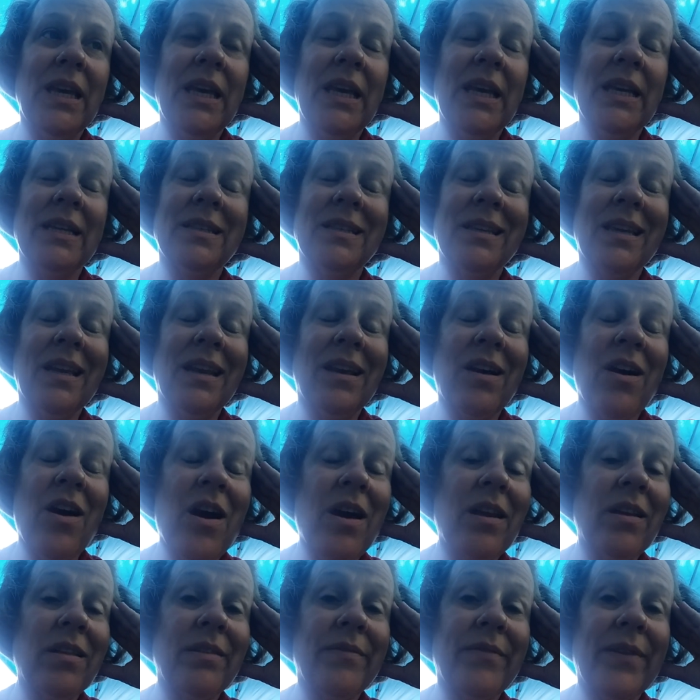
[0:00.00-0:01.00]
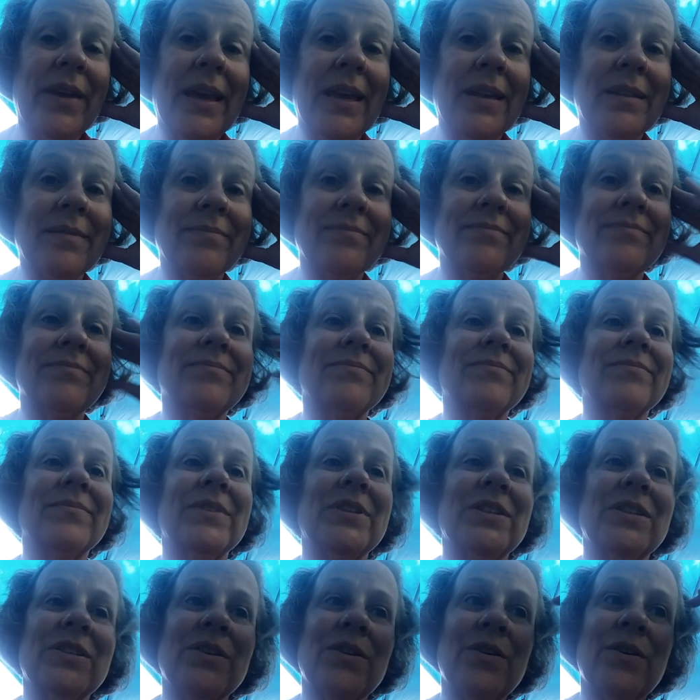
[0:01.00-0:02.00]
it's getting hot in the van.
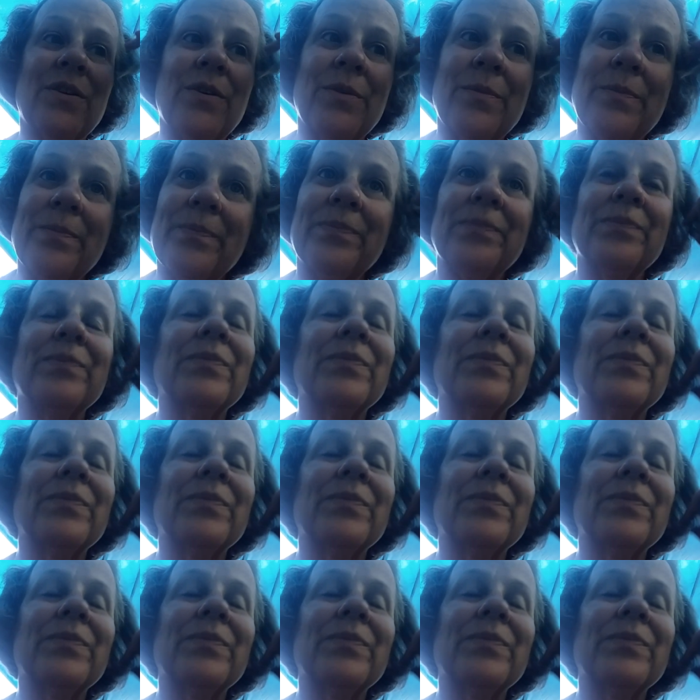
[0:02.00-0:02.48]
So,